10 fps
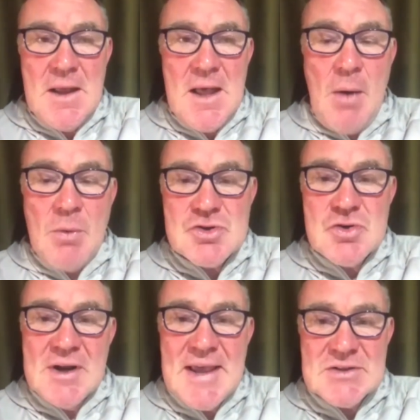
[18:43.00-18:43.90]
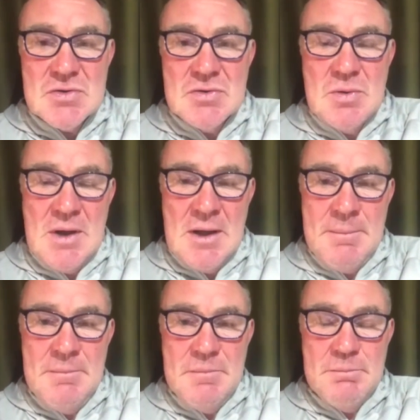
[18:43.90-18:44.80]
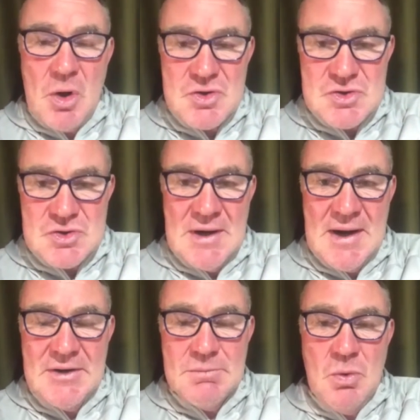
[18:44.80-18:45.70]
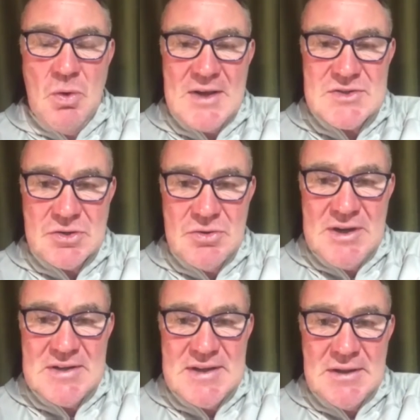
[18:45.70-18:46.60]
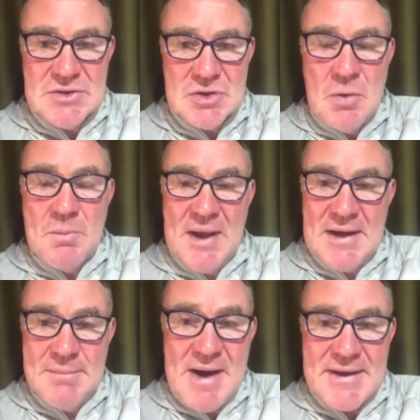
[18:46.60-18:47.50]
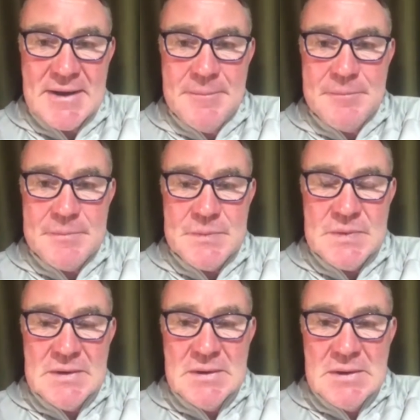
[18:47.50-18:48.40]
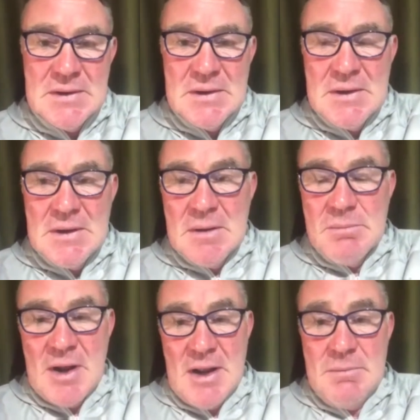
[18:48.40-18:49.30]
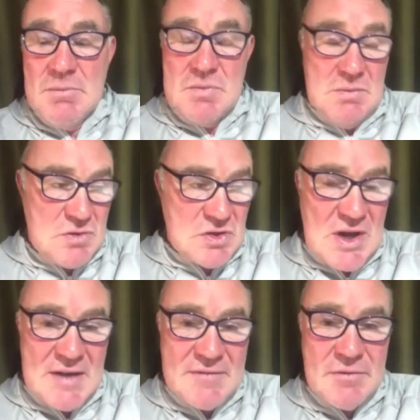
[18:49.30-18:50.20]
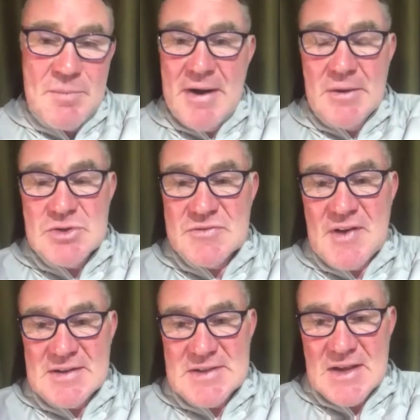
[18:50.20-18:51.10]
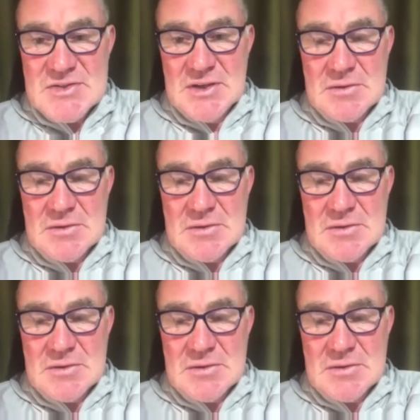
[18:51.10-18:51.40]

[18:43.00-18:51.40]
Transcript: I was trying to get to Boston, and I more or less agreed a deal to go and play in America. And to sign for Barry was a fantastic